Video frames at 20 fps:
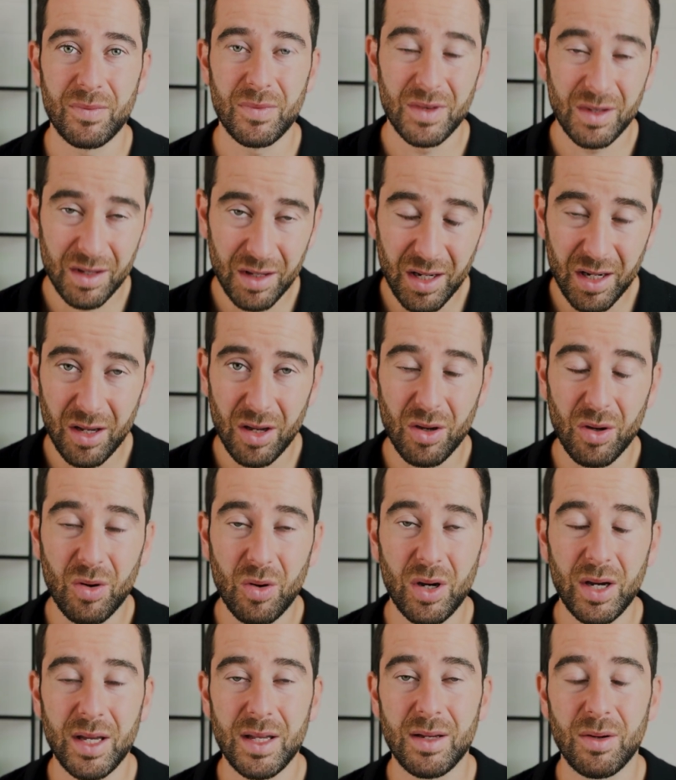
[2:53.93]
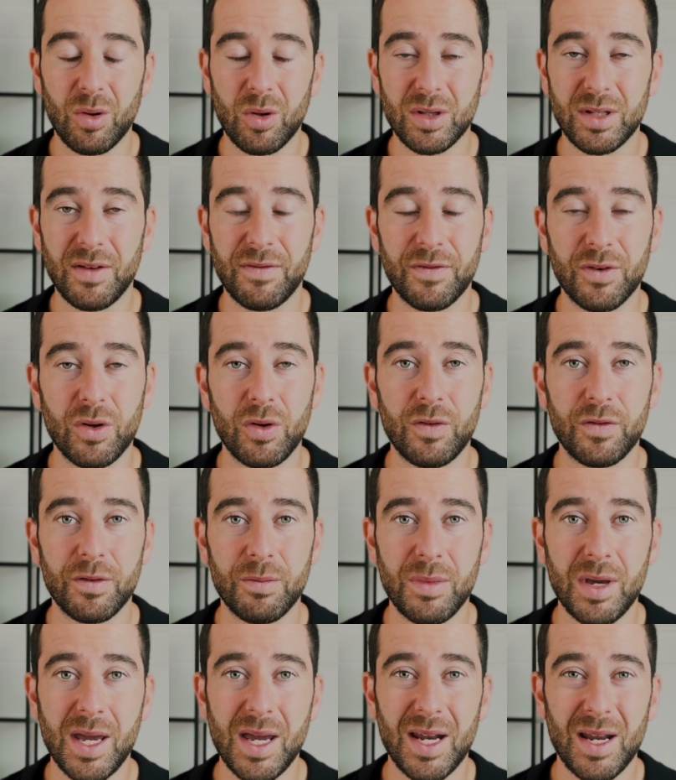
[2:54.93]
you know, quite difficult for
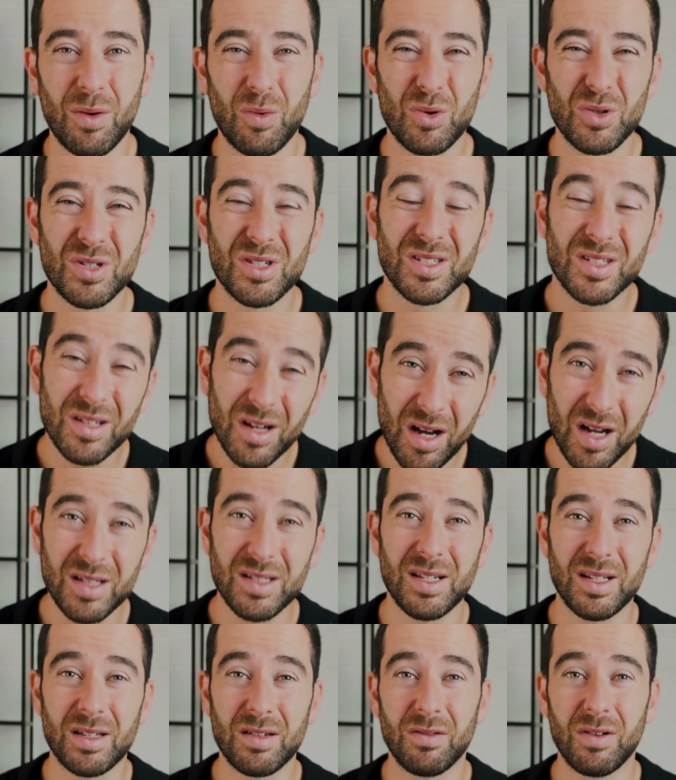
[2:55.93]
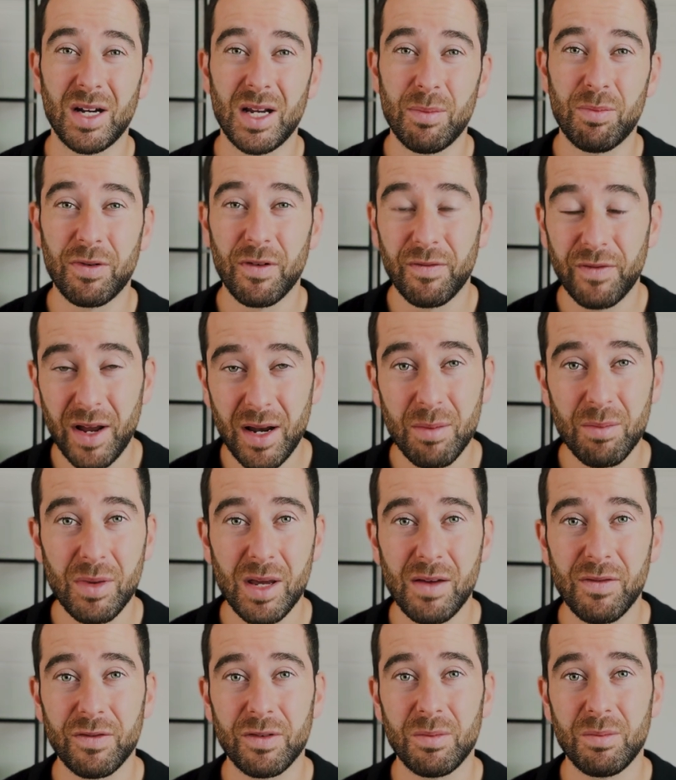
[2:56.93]
me, and it was starting to really prevent
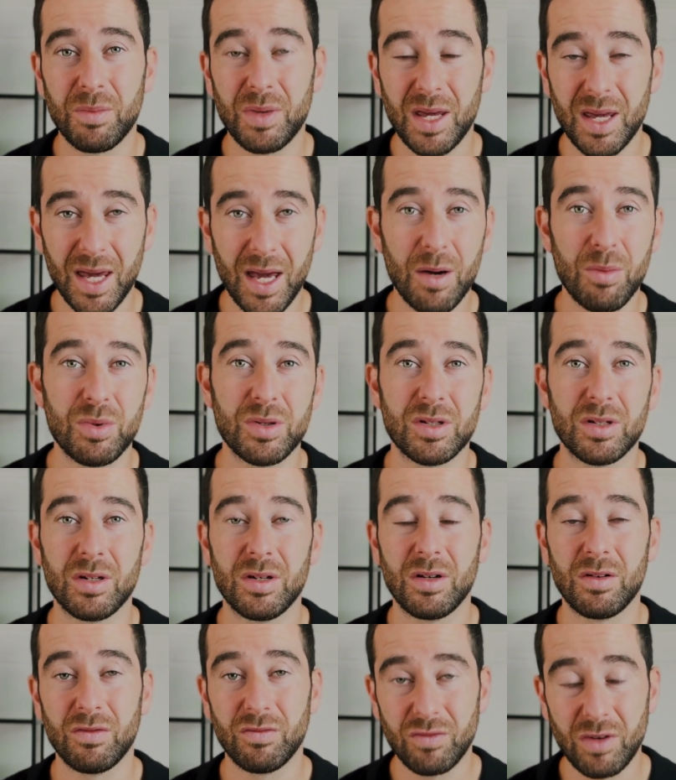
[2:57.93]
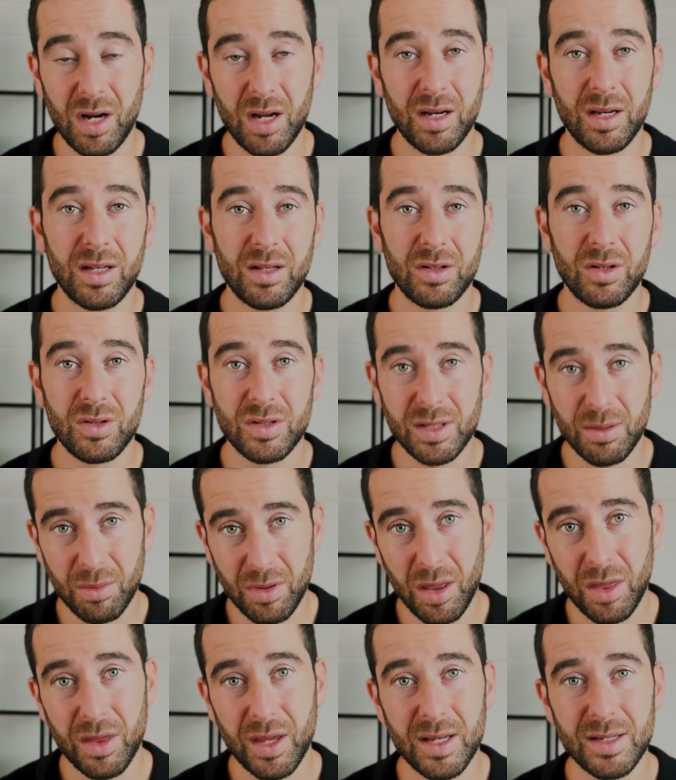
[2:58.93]
me from being able to run and do some
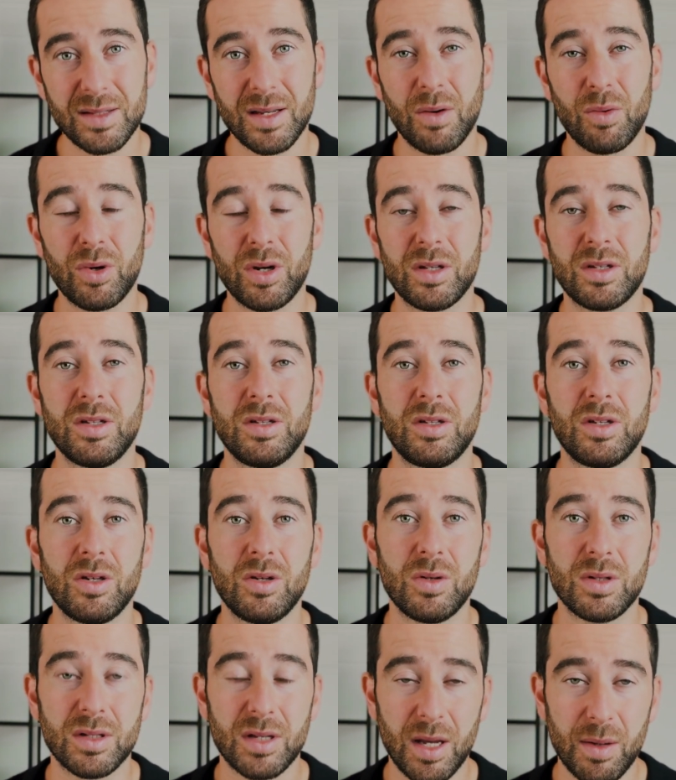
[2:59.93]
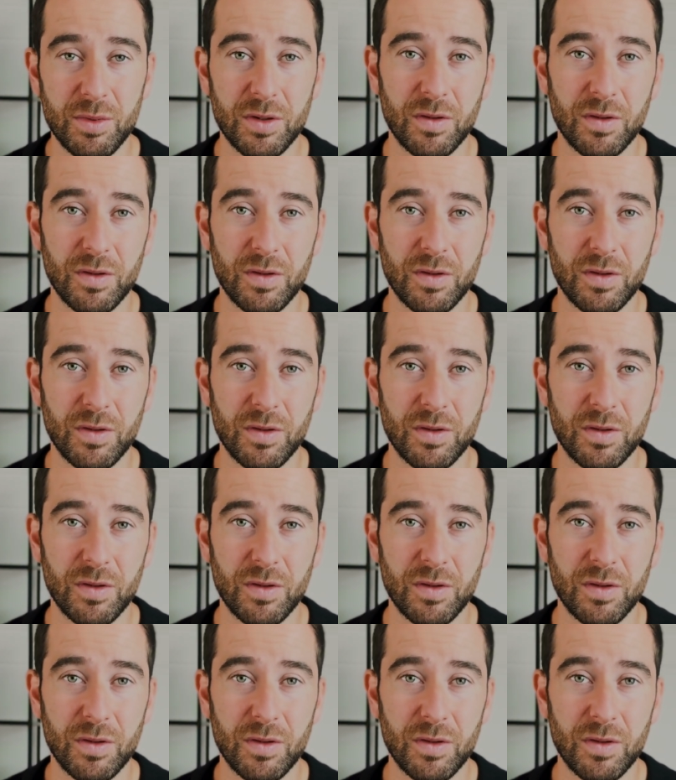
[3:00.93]
of the things that I wanted to do in terms